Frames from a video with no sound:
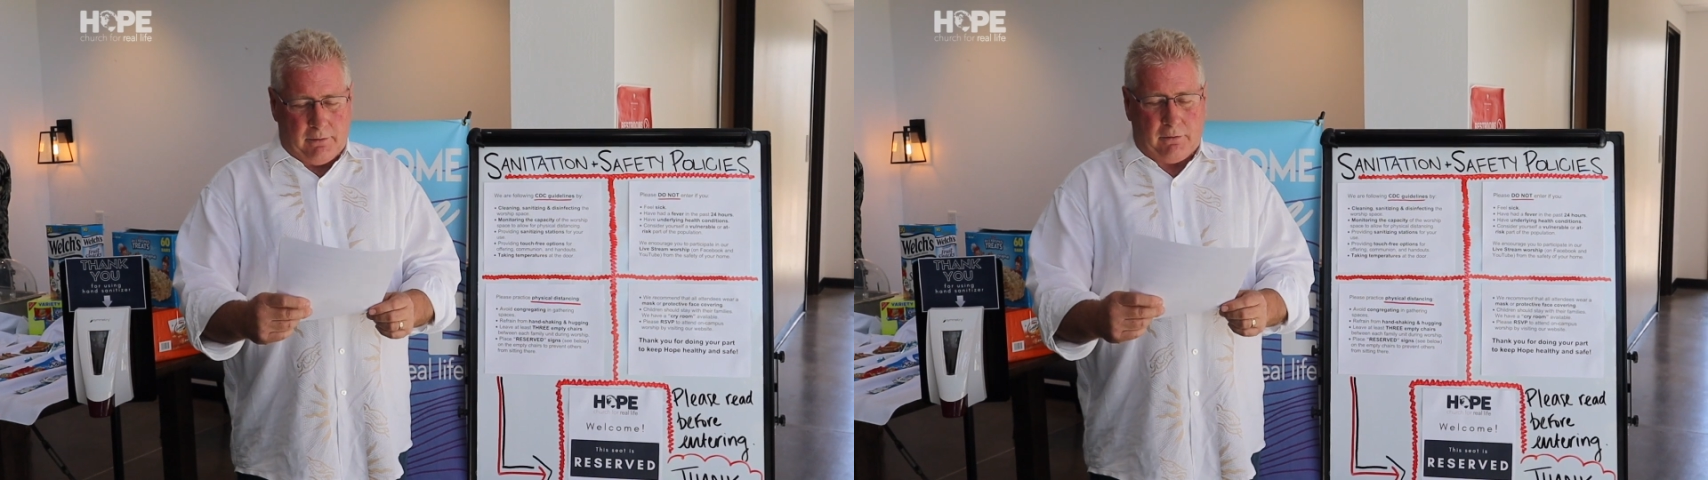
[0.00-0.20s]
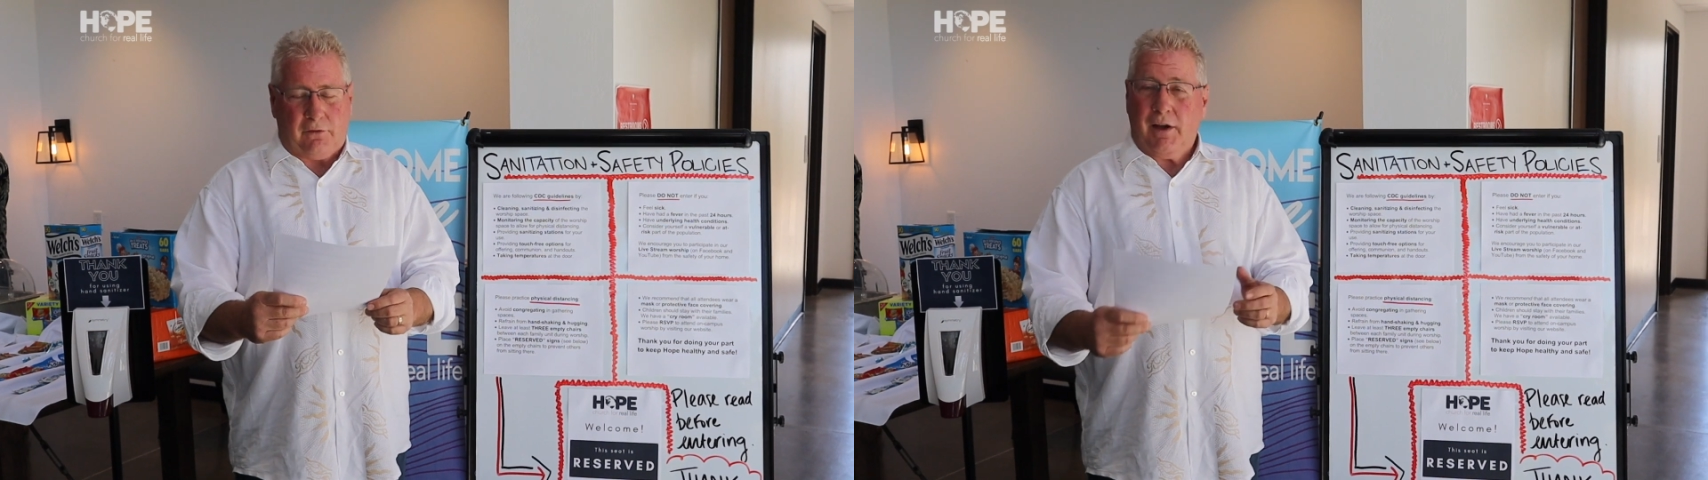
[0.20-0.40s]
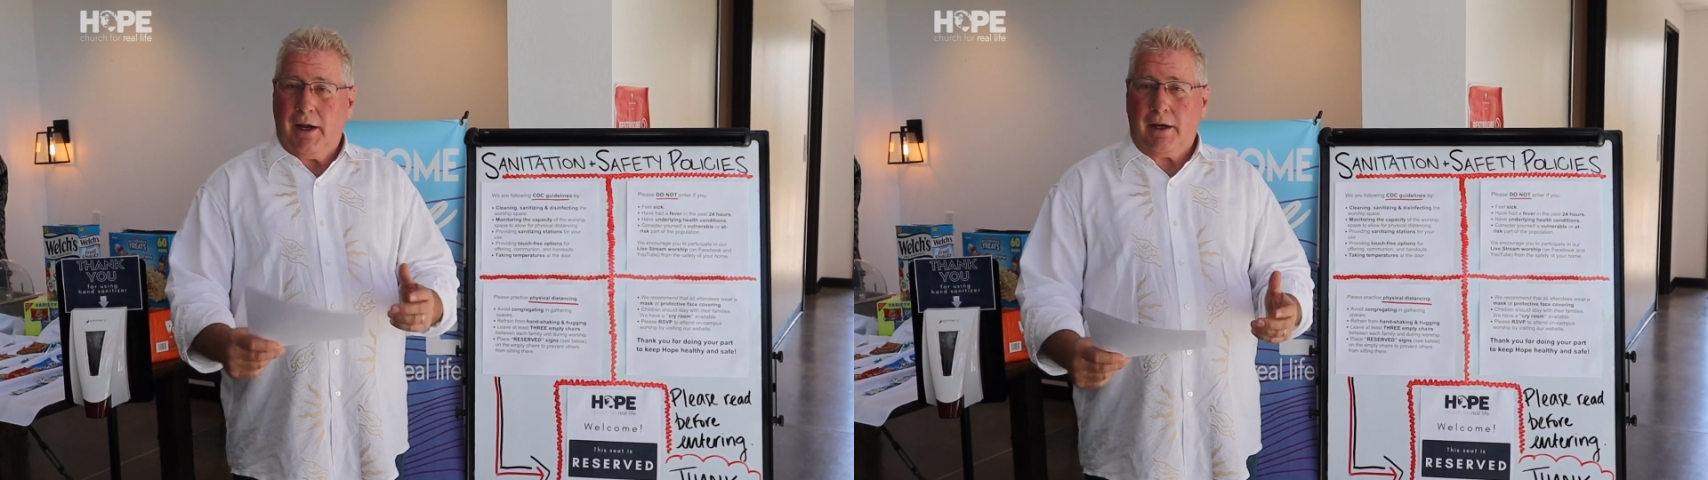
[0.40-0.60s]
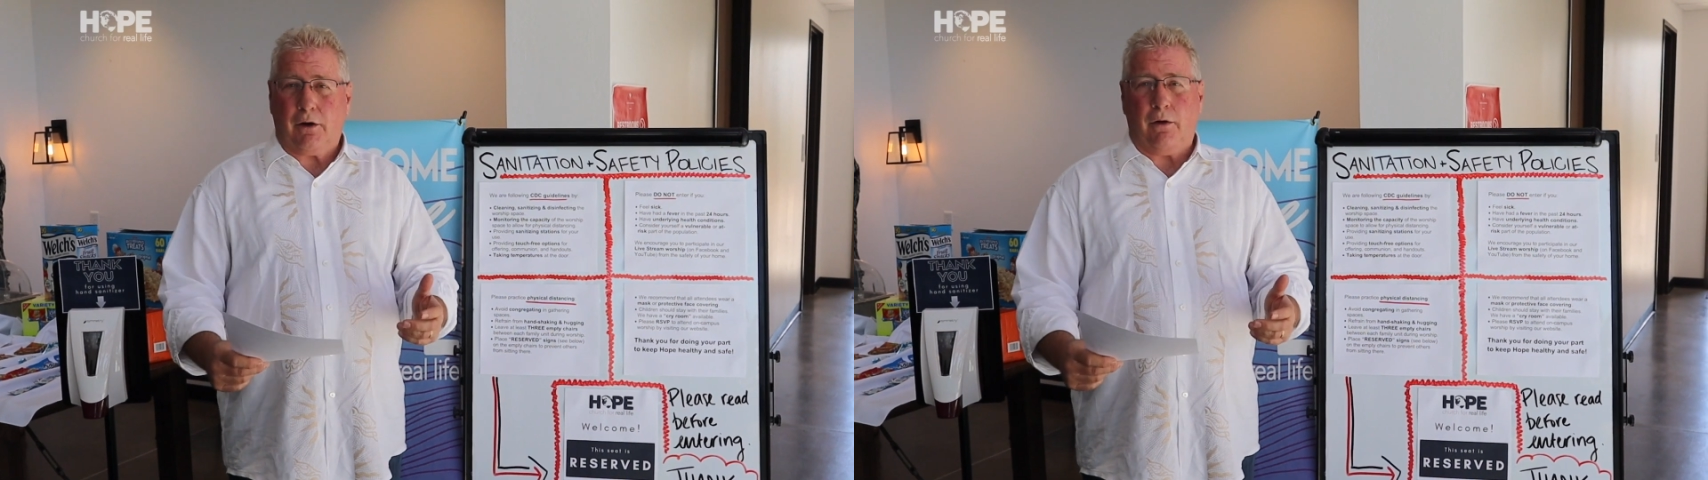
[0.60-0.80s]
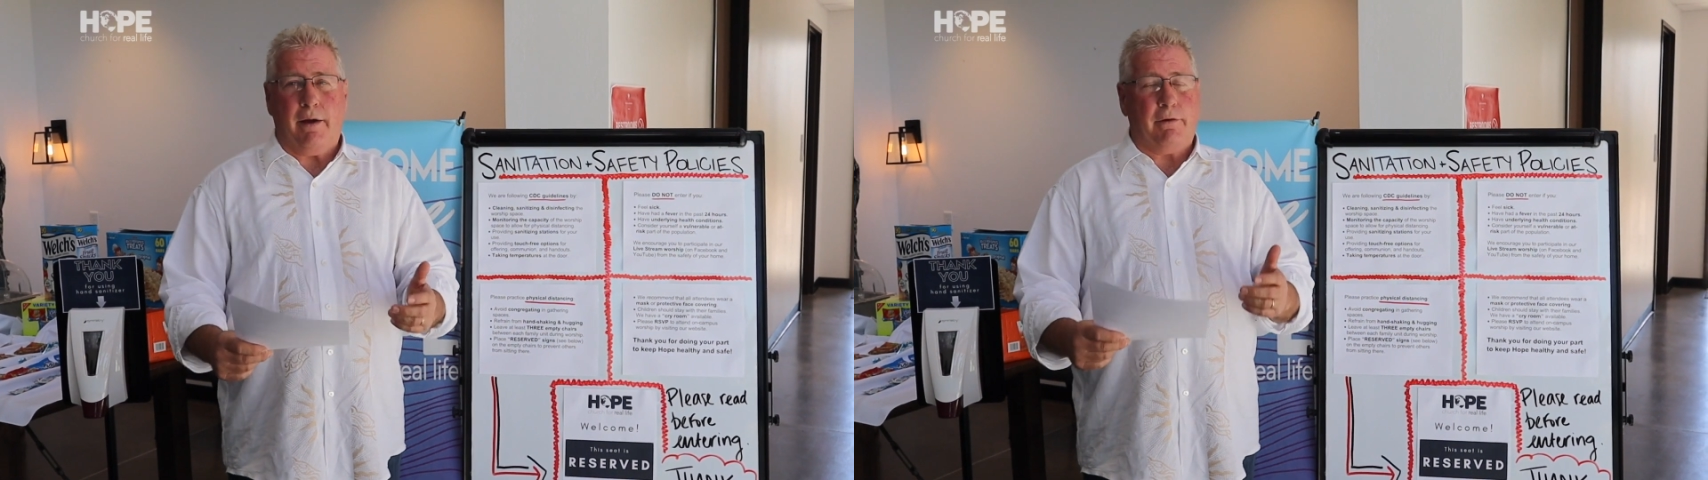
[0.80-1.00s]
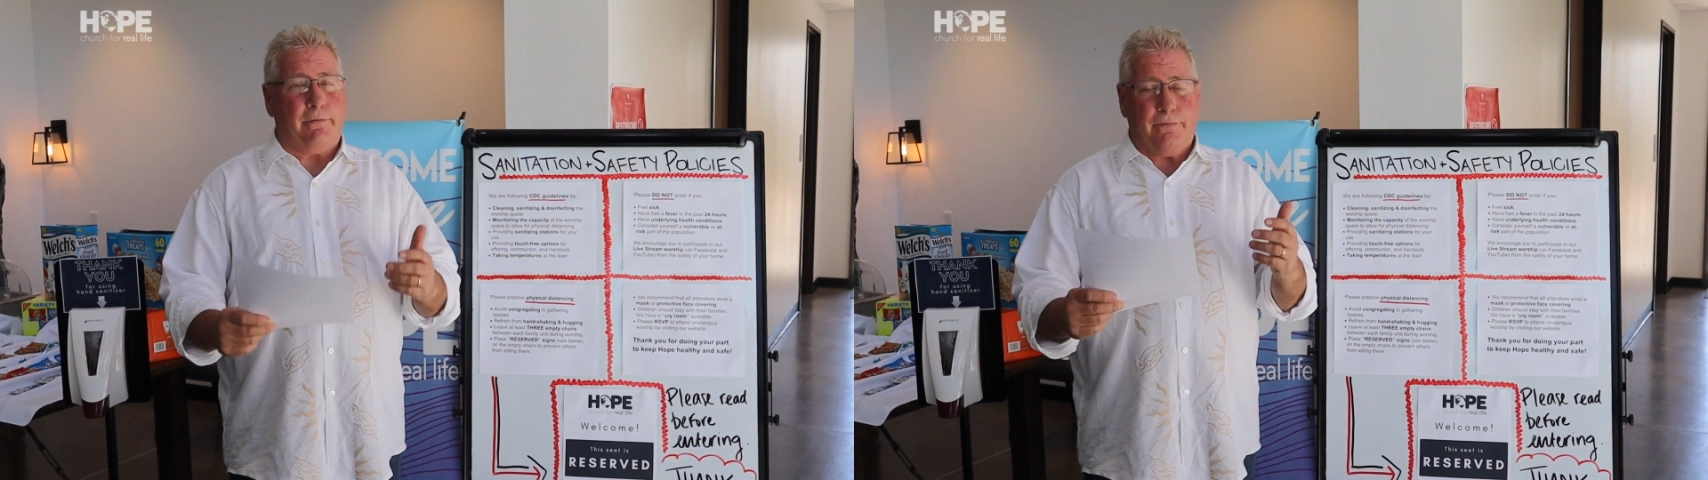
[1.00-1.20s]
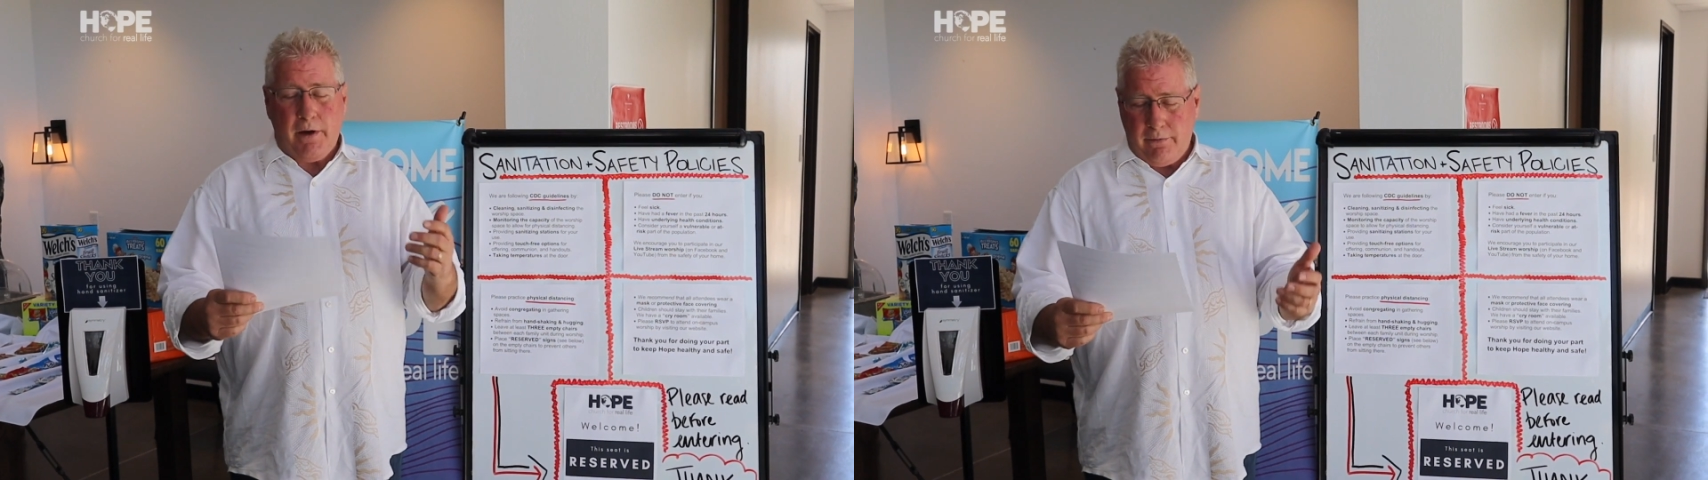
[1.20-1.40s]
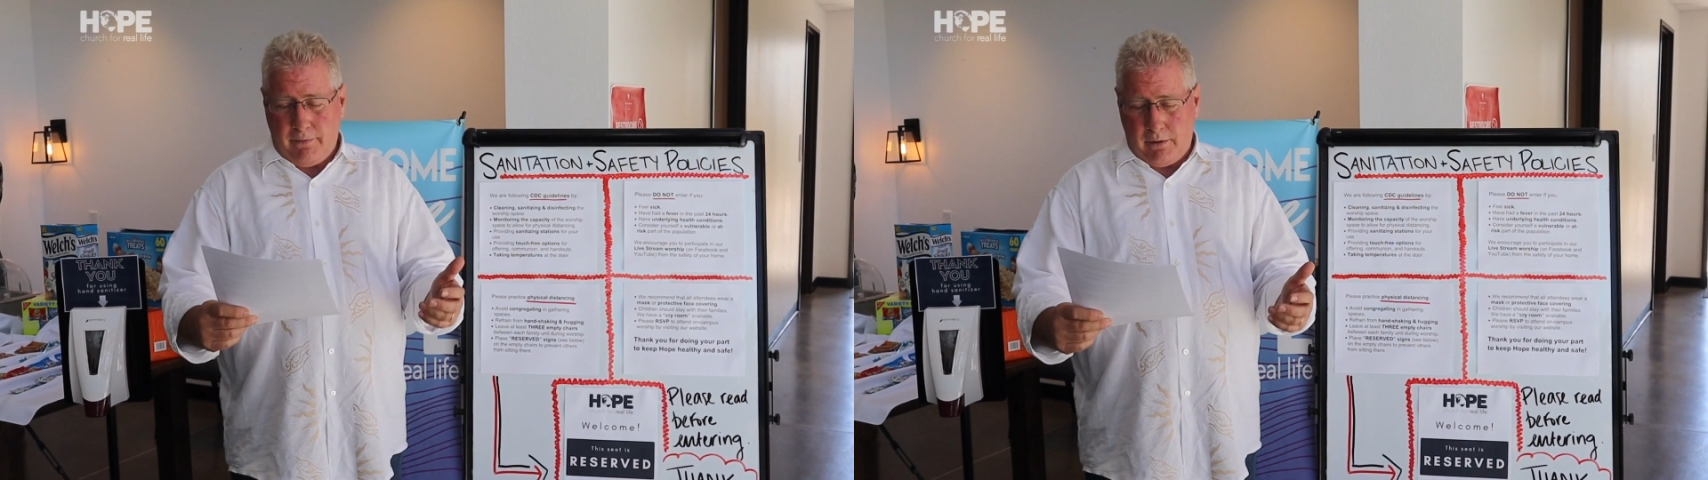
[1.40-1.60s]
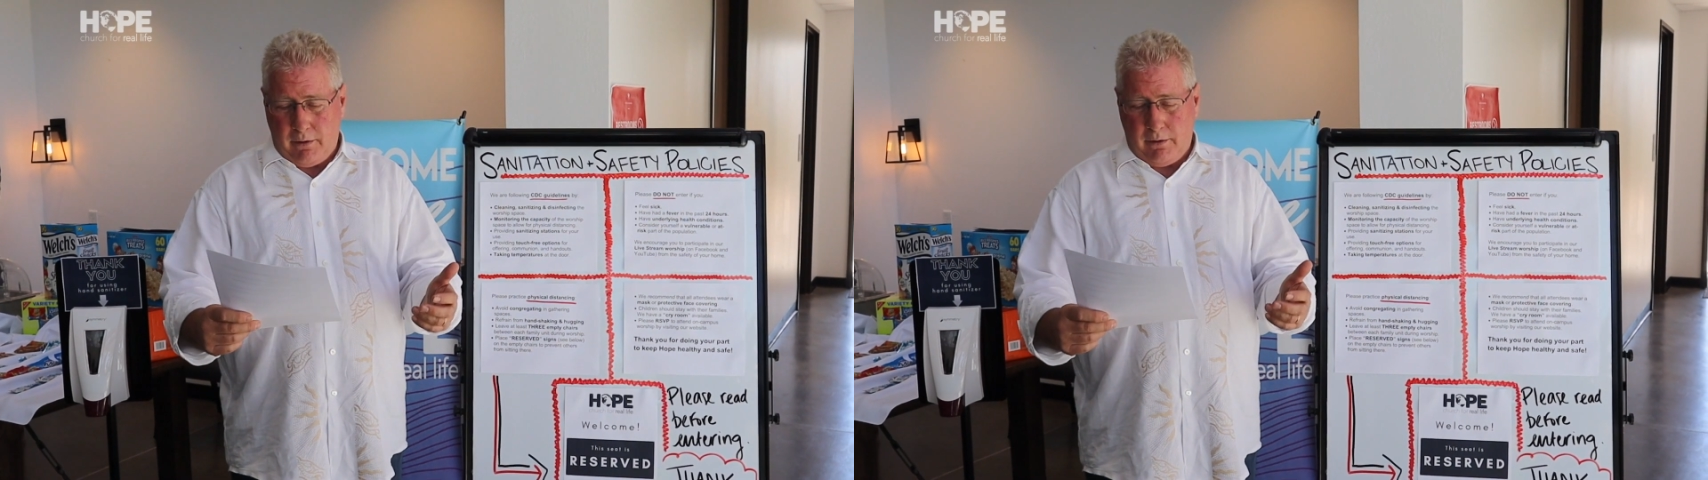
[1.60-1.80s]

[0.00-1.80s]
sick or have a fever